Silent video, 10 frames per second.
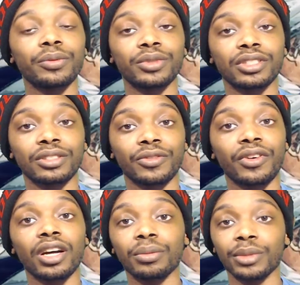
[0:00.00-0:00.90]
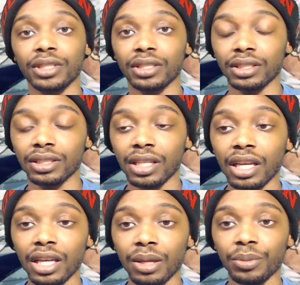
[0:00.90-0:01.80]
which is the fire, because
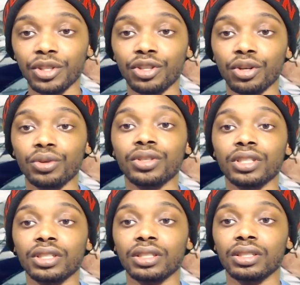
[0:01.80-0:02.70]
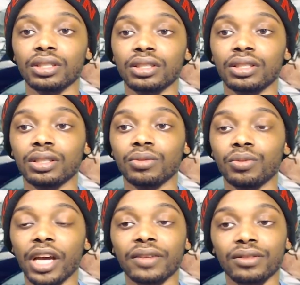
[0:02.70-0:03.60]
Midoriya,
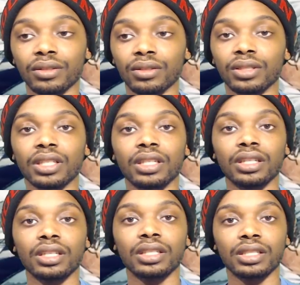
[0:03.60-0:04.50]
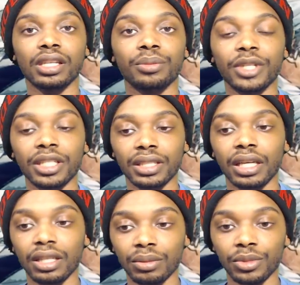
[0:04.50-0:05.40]
after getting his headband
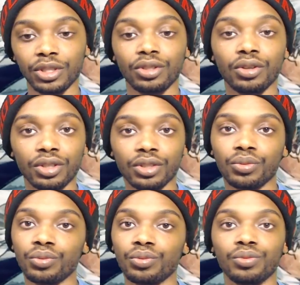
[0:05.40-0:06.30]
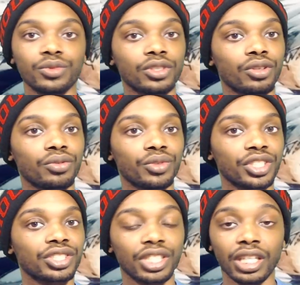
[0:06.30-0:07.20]
taken, Midoriya,
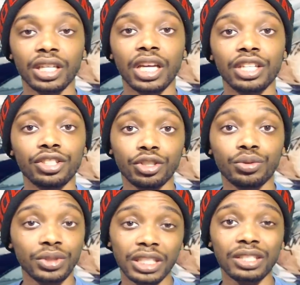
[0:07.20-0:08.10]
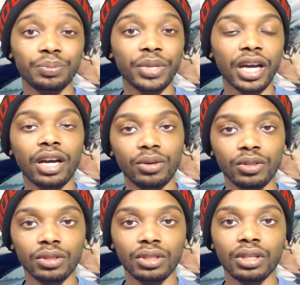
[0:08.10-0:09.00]
rushed in, used his
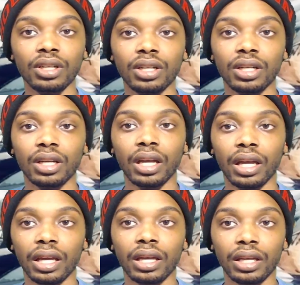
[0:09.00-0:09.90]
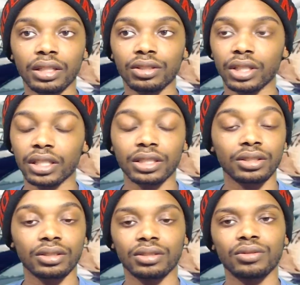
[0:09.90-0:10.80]
power, and I
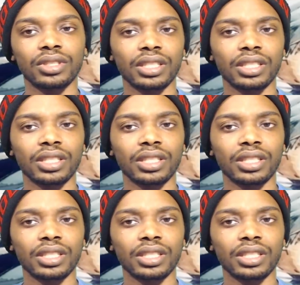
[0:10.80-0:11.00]
guess you could say